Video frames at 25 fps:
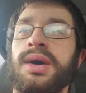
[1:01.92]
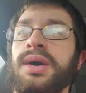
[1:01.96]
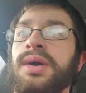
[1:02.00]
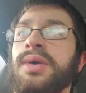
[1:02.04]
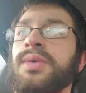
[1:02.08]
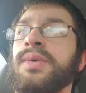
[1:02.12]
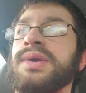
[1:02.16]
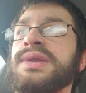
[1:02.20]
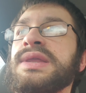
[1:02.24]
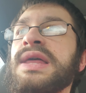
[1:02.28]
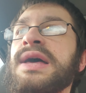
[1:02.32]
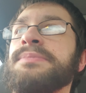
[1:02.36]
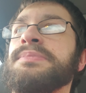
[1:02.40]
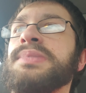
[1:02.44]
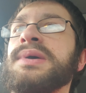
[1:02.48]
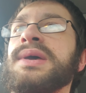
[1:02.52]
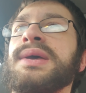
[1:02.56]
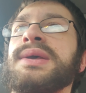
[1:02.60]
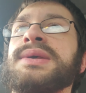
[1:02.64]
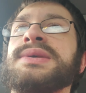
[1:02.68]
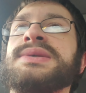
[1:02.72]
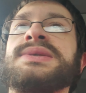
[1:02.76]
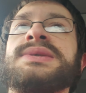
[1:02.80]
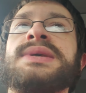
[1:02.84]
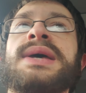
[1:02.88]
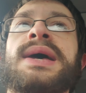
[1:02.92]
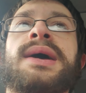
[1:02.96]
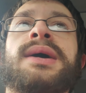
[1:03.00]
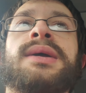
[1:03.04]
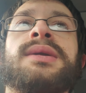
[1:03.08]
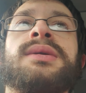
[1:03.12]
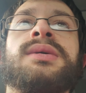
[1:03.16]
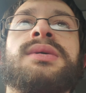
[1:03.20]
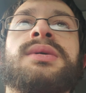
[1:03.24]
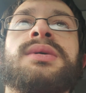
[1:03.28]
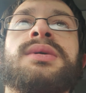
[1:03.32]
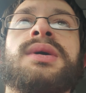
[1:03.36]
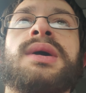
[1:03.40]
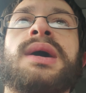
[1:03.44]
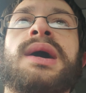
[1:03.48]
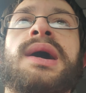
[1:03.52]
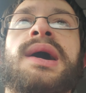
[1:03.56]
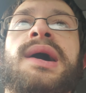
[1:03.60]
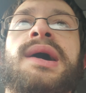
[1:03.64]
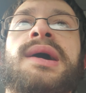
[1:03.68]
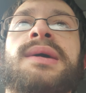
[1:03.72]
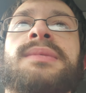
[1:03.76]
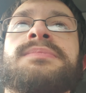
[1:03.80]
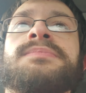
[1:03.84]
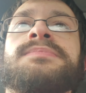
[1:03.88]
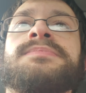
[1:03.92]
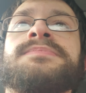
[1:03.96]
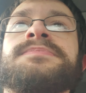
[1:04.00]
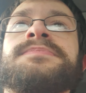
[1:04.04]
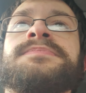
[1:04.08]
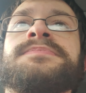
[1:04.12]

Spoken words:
with that being said, the